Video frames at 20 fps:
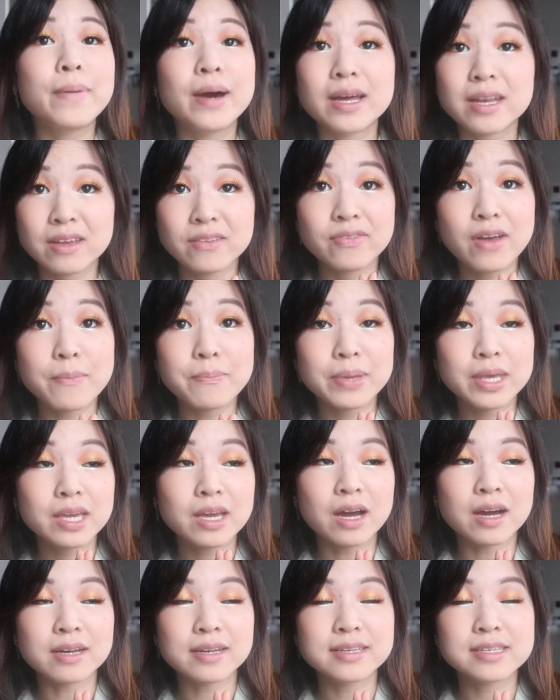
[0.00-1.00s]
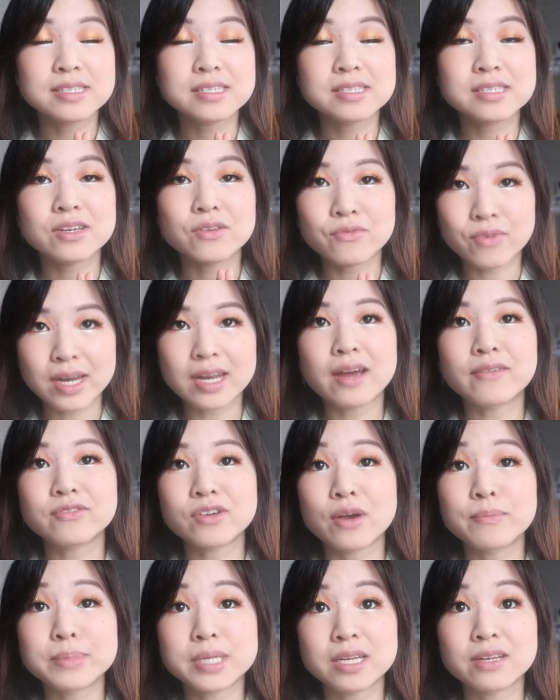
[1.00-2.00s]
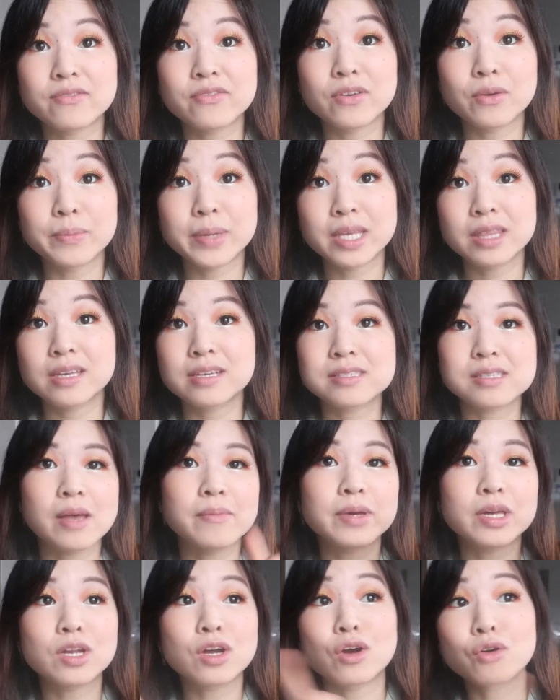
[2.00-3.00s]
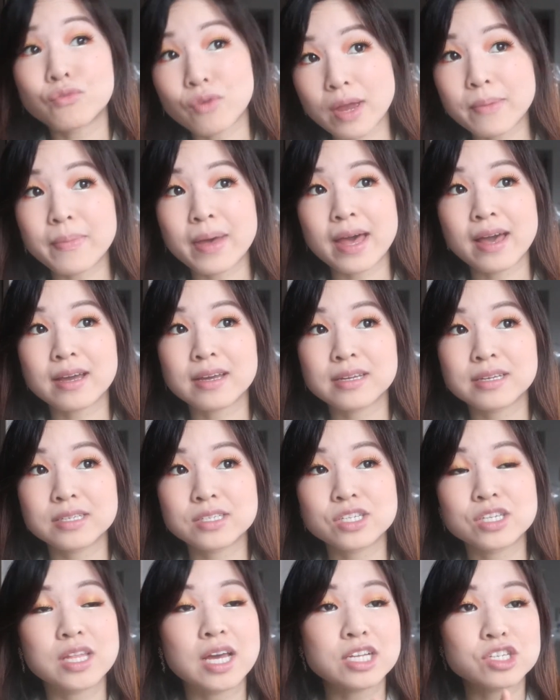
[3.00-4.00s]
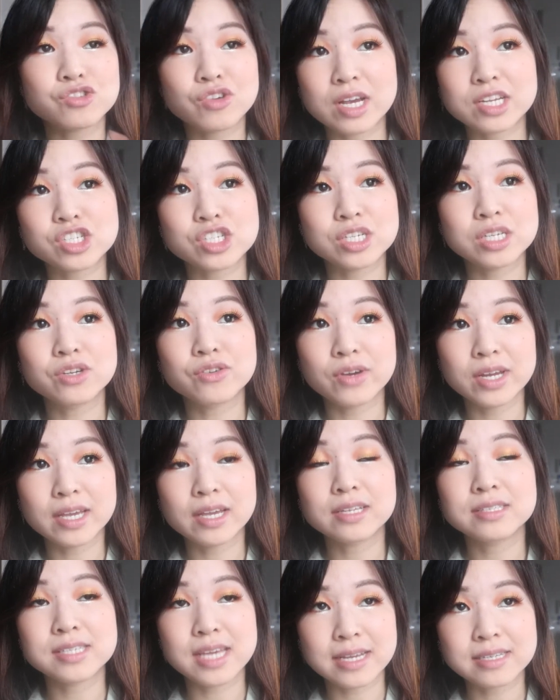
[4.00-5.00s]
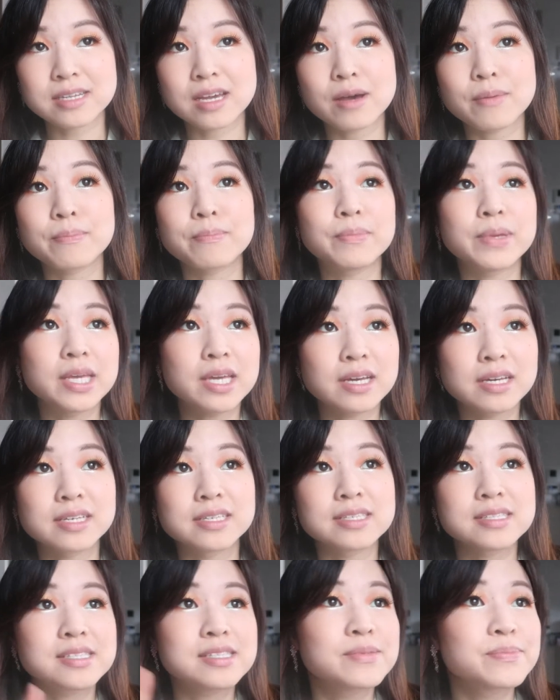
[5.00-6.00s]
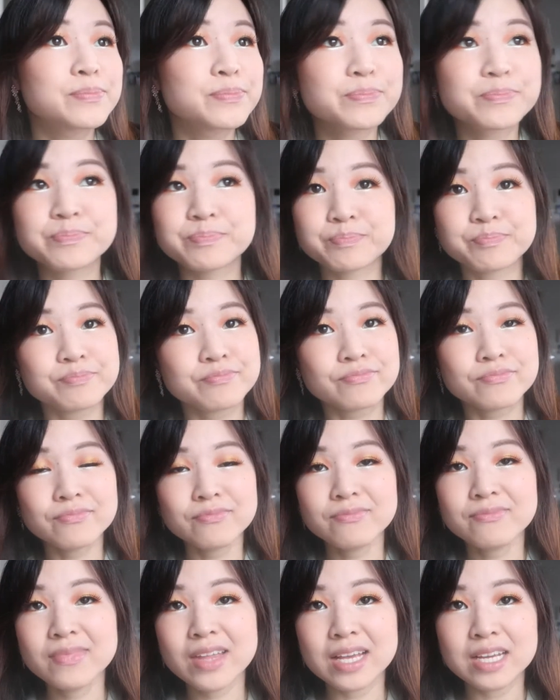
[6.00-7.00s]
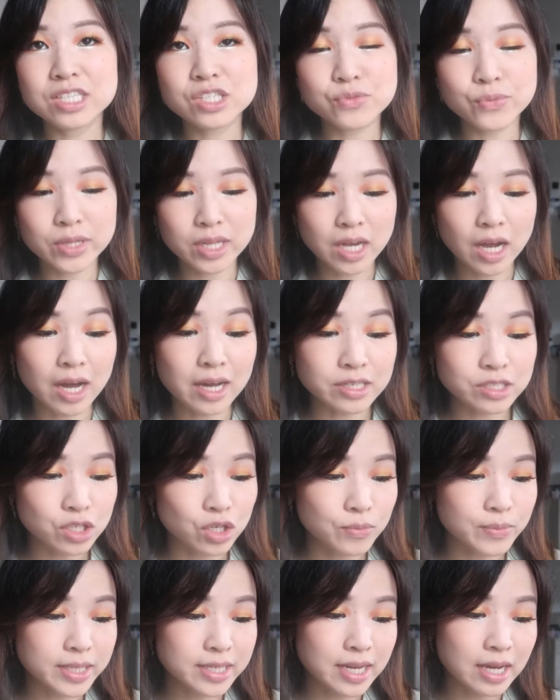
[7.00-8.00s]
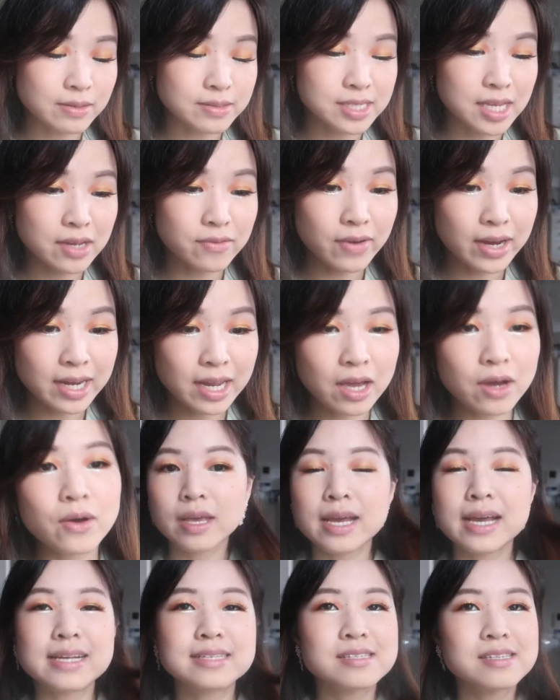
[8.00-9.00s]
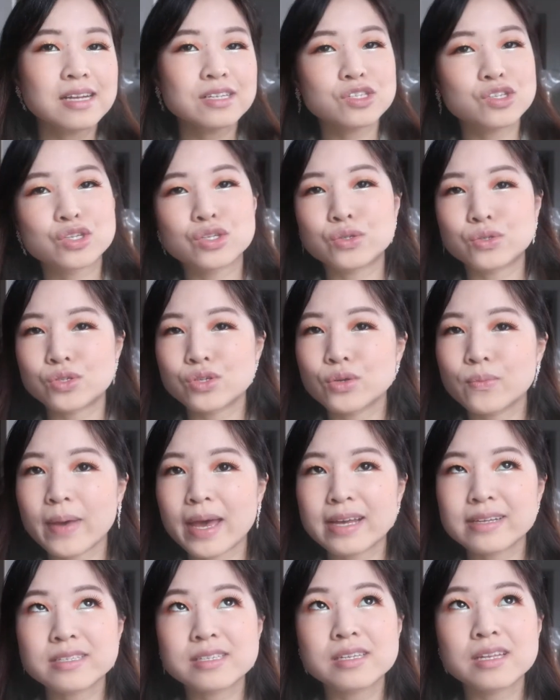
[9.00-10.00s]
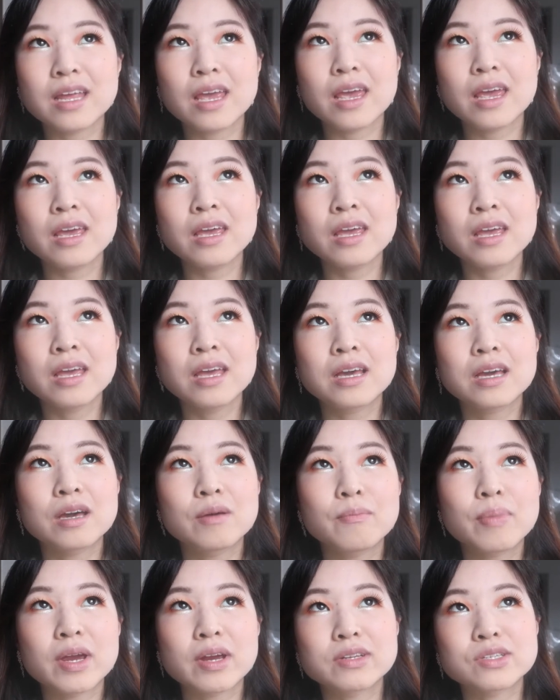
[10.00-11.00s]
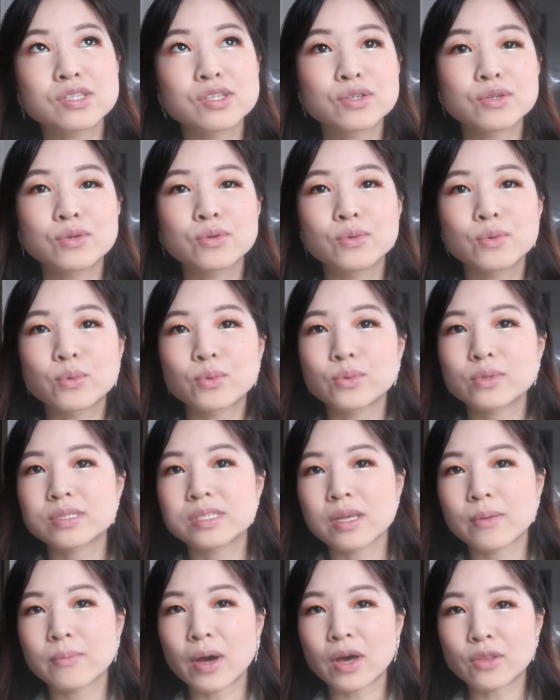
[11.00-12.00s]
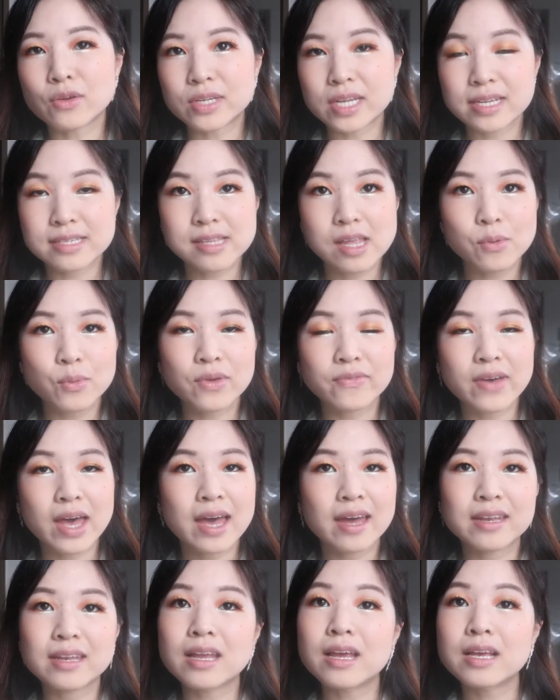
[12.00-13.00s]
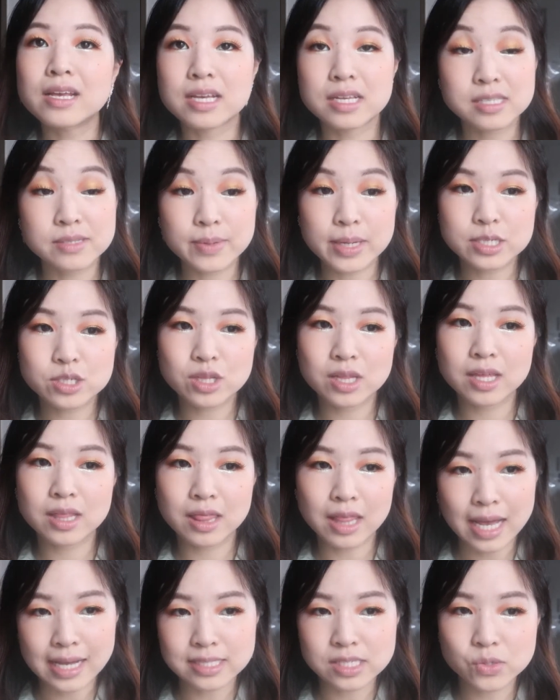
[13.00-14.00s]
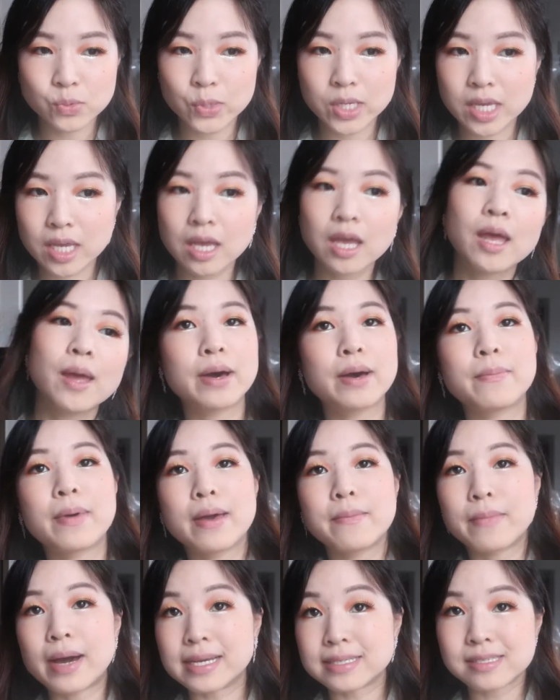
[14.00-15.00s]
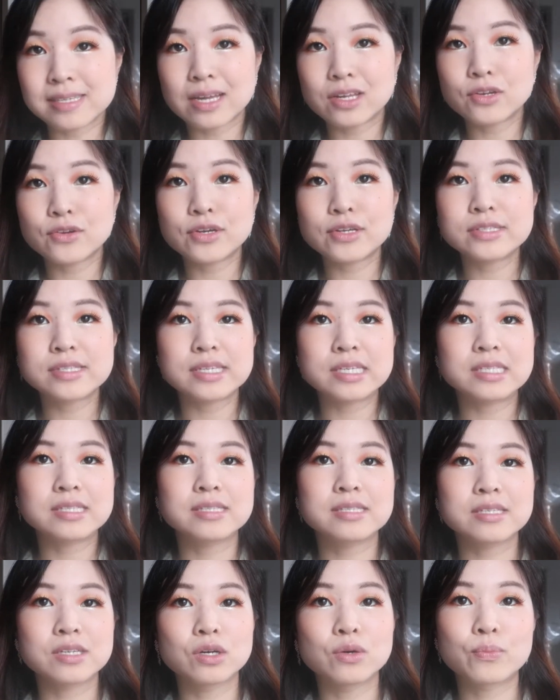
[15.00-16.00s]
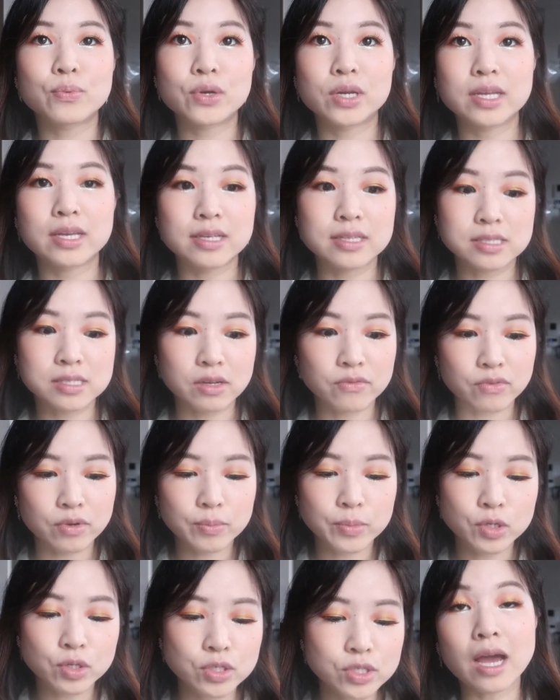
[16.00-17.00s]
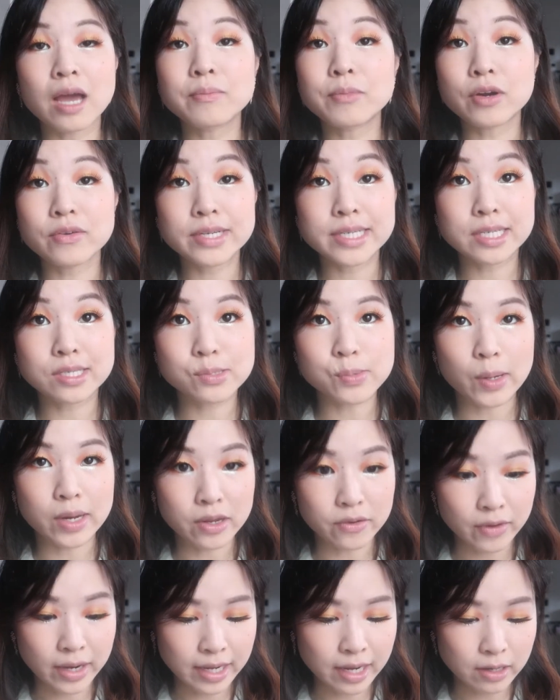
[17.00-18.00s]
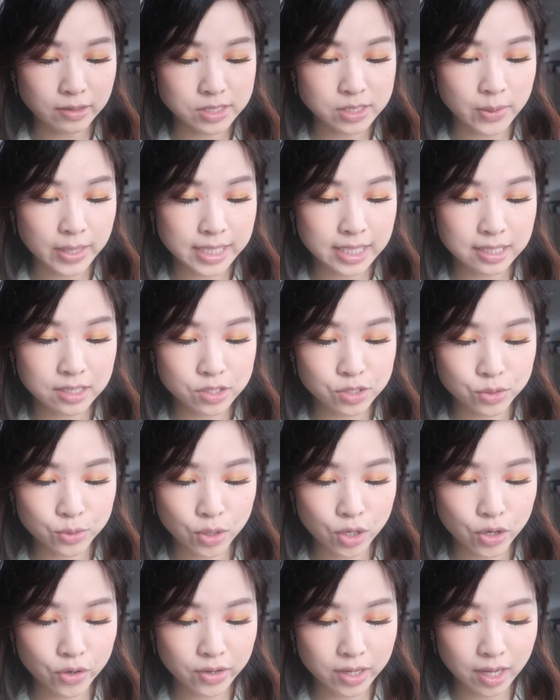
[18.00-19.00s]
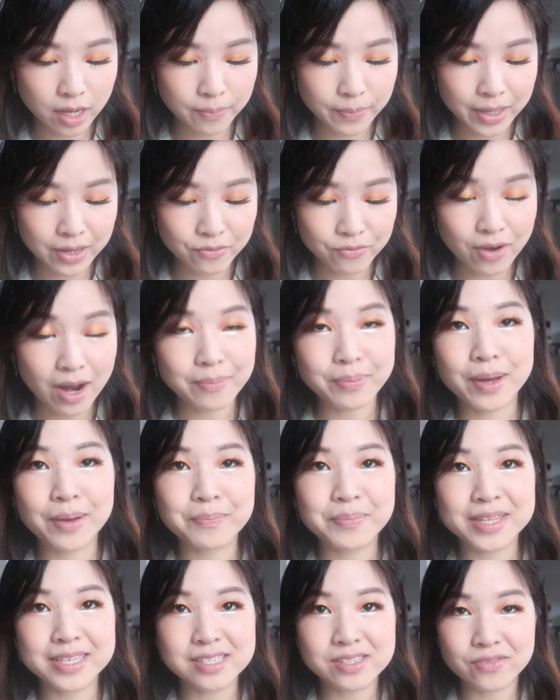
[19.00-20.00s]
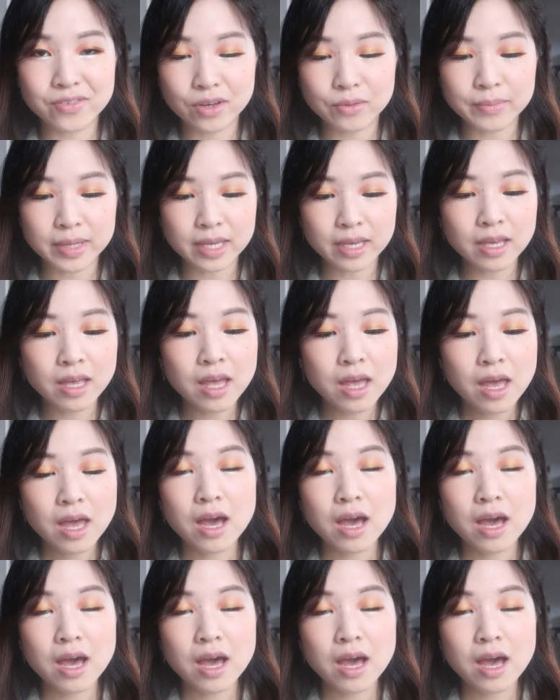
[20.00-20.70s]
But if I'm being honest, right after I'm done filming this, I'm gonna go right back to that trashy gray tank top because it's really hot and humid outside right now. It's not too bad today compared to some other days that we've had, especially last week, but by my standards it's still pretty insufferable. I'm already sweating right now, so I need to hurry up and wrap up this filming.